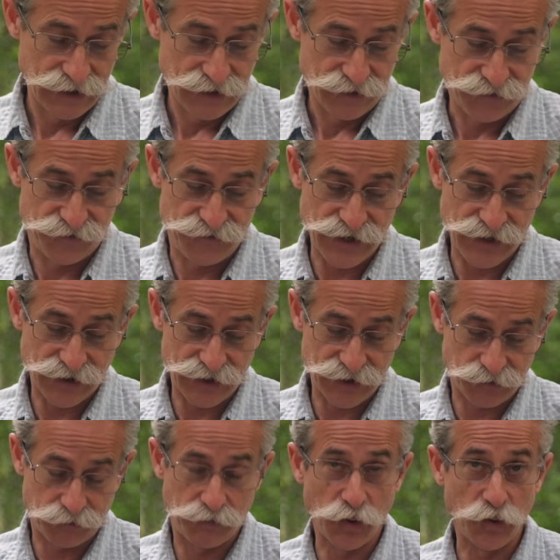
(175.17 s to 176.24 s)
Various
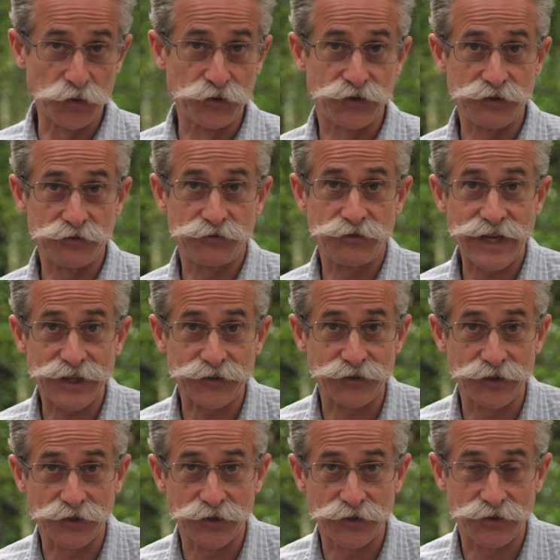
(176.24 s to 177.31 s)
bolts and
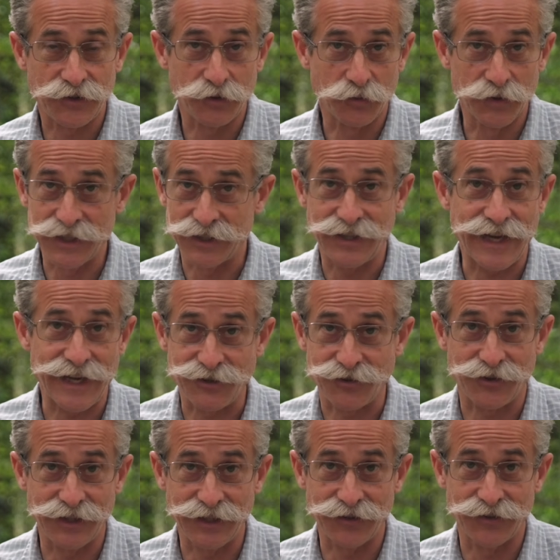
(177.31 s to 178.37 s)
fasteners to reattach
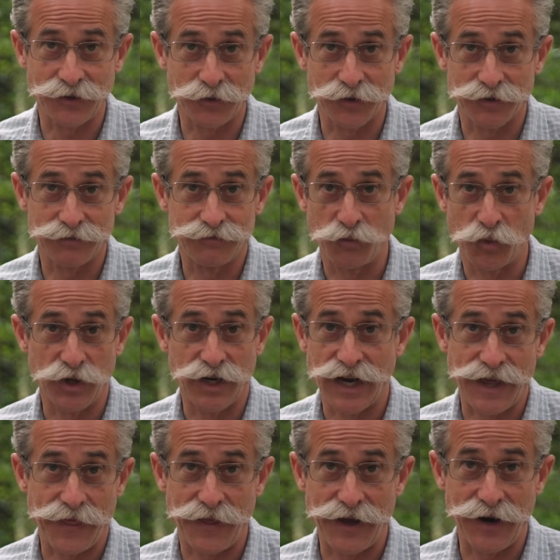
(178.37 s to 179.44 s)
things that were
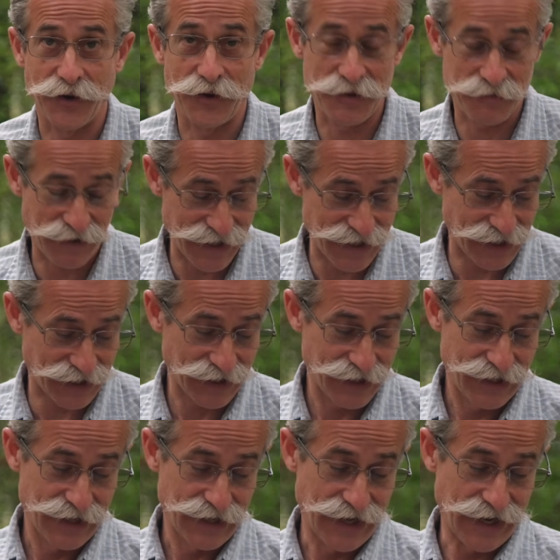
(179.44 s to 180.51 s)
not there on the bike,
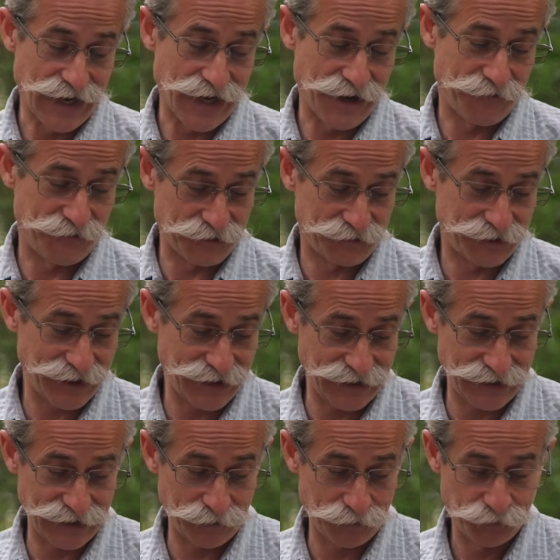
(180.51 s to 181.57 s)

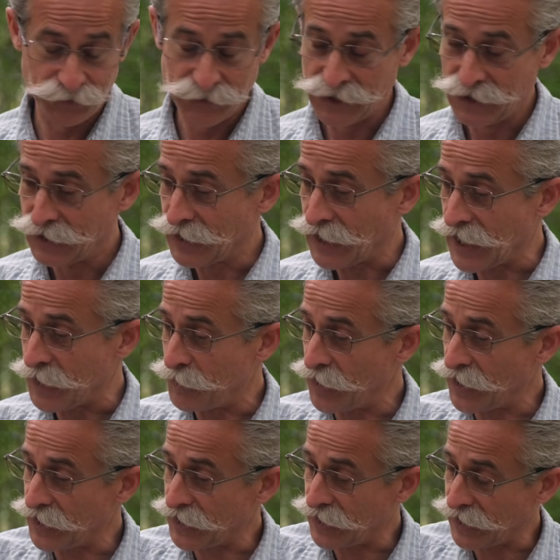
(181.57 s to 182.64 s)
15.
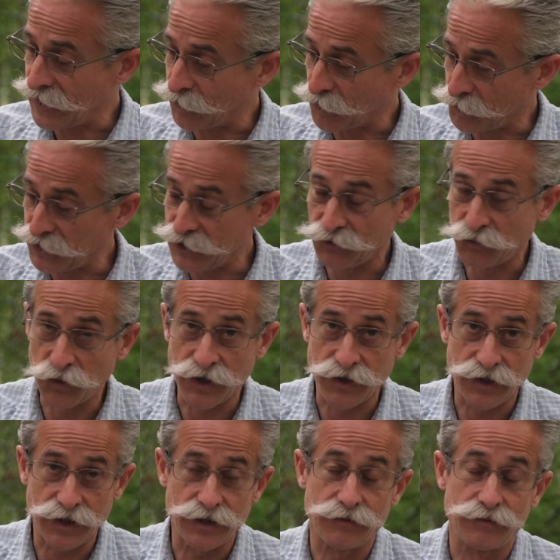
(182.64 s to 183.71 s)
I replaced one of
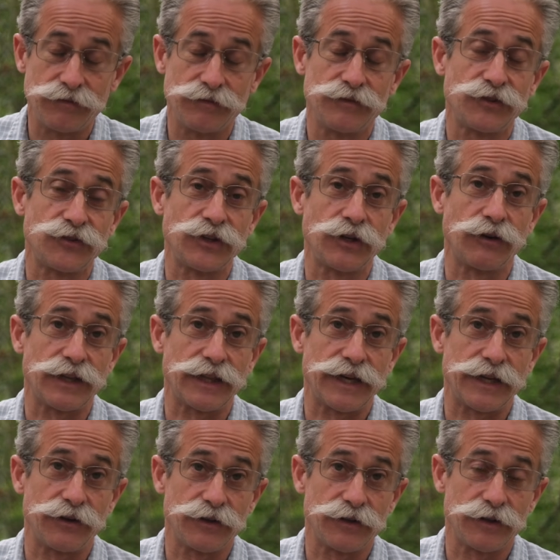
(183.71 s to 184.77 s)
the cigarette
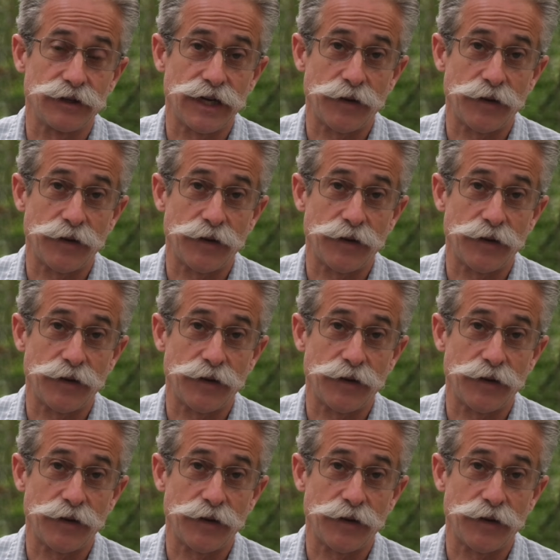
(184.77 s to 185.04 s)
lighter